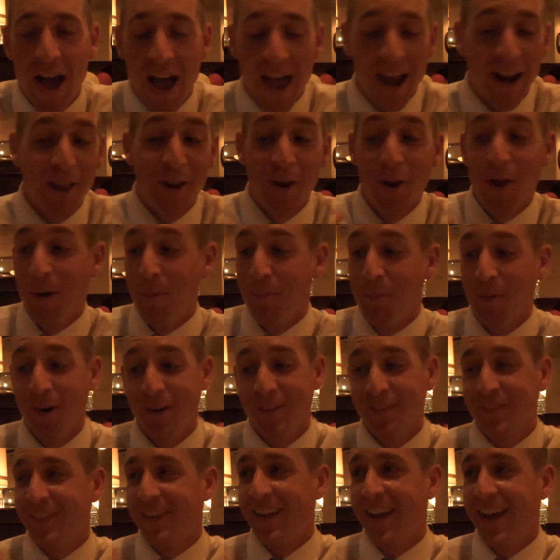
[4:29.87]
I don't know
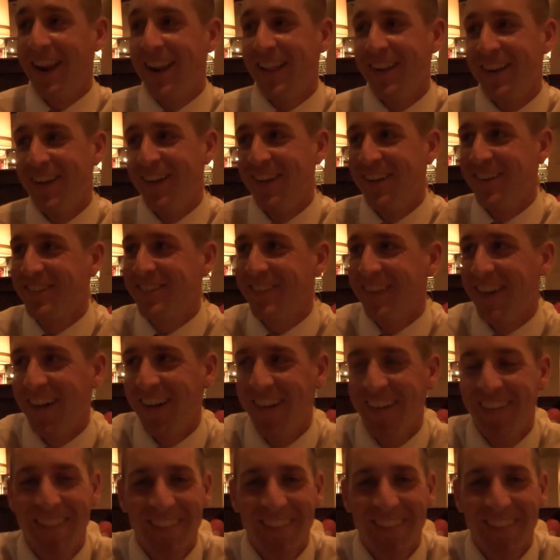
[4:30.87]
personally. I don't know. So